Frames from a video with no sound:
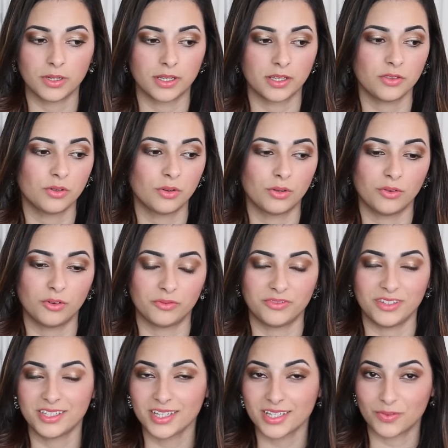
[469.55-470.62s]
And I thought, well,
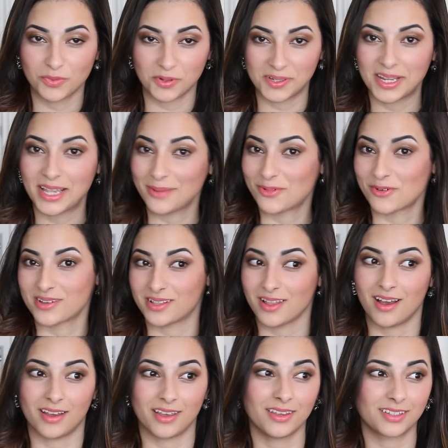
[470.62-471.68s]
if this is what labour is
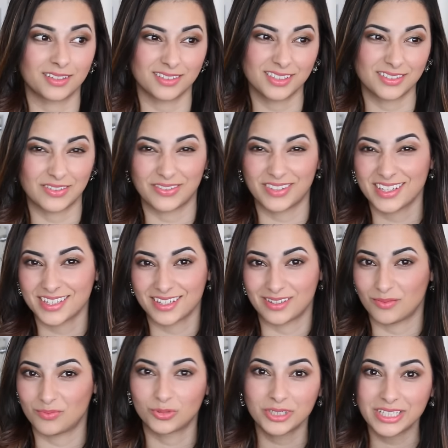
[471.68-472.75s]
like, you know, this
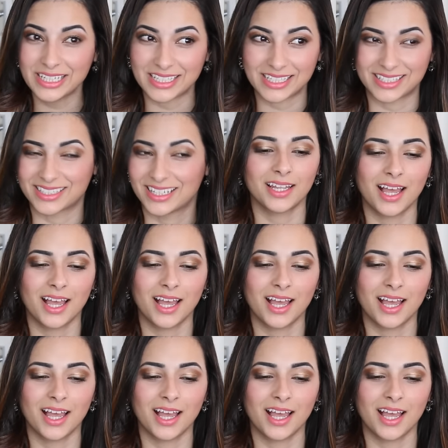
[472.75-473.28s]
is a breeze.